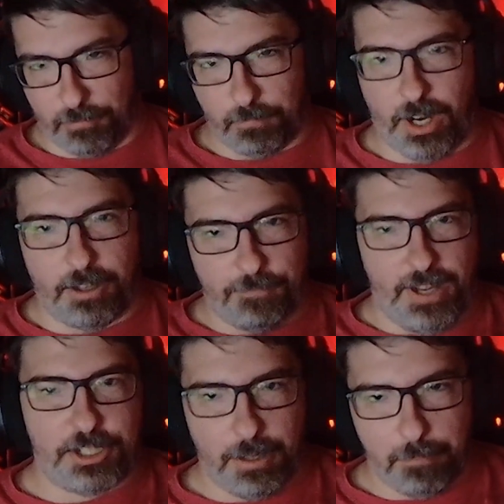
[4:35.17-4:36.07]
very
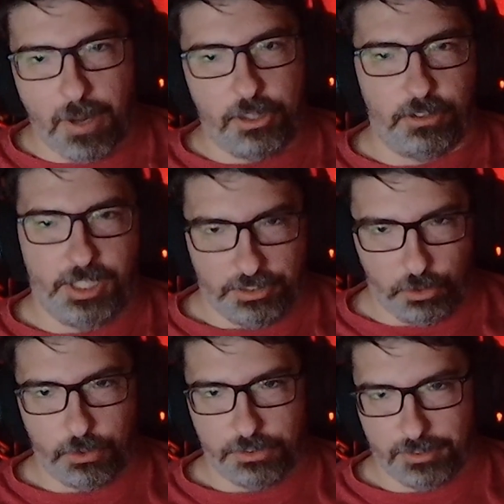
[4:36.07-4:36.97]
affectionate, motherly
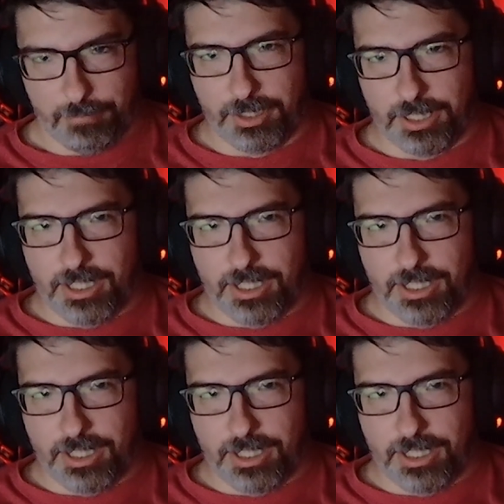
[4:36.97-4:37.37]
towards him.